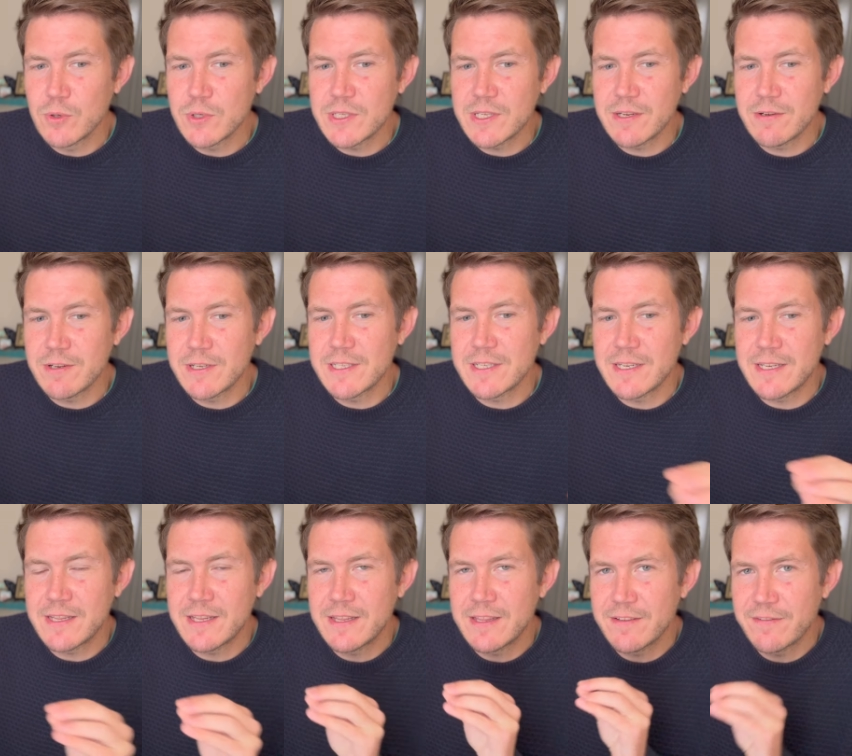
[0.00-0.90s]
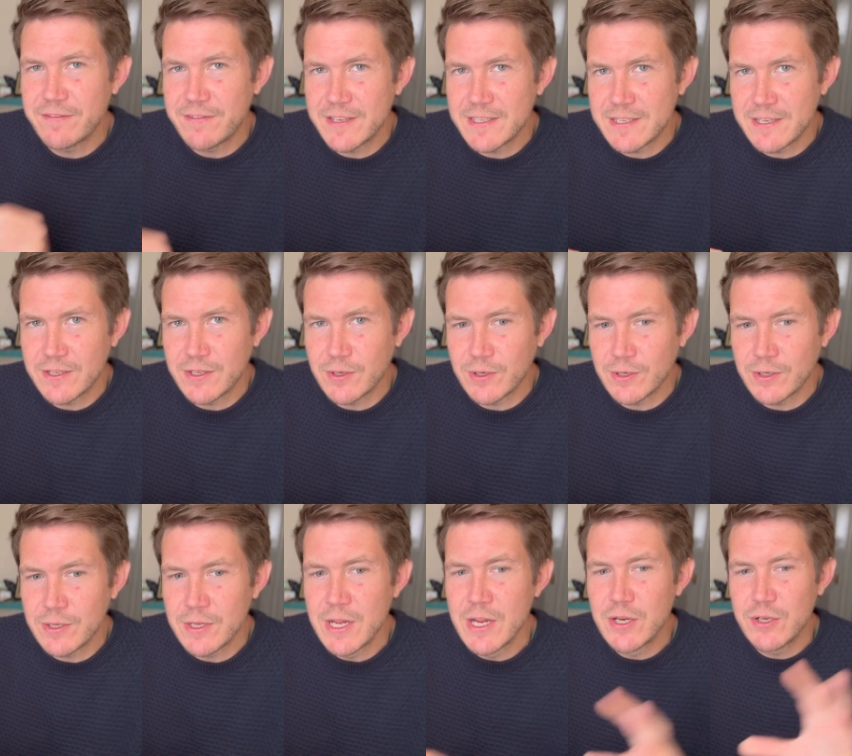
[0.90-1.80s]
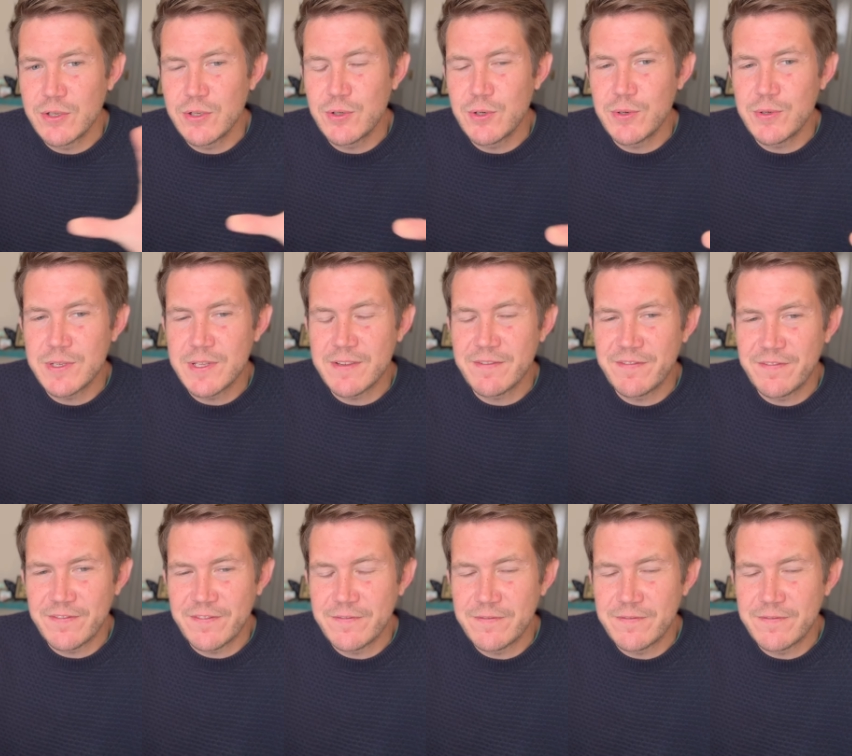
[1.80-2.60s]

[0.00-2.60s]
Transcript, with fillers: seriously than the physical to choose the